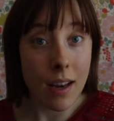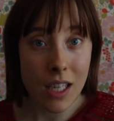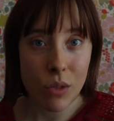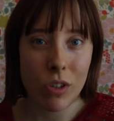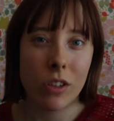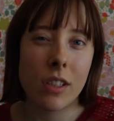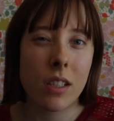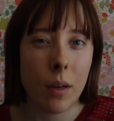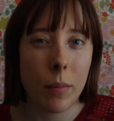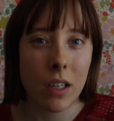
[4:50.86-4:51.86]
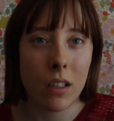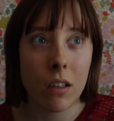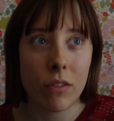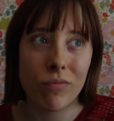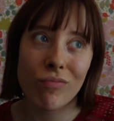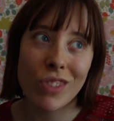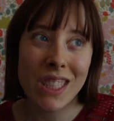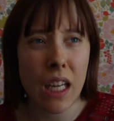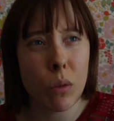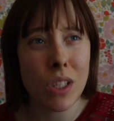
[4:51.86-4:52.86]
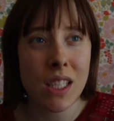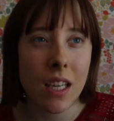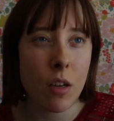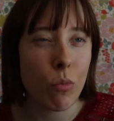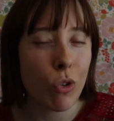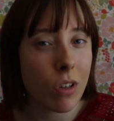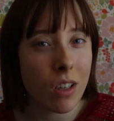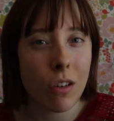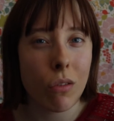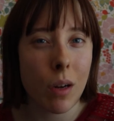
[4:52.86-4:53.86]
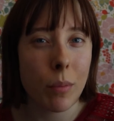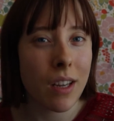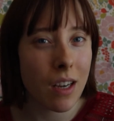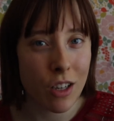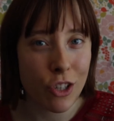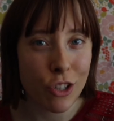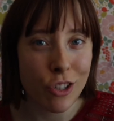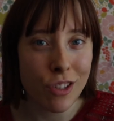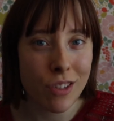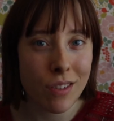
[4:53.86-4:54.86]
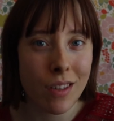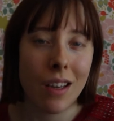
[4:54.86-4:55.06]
as we're on the subject of, shall we say, morally corrupt characters,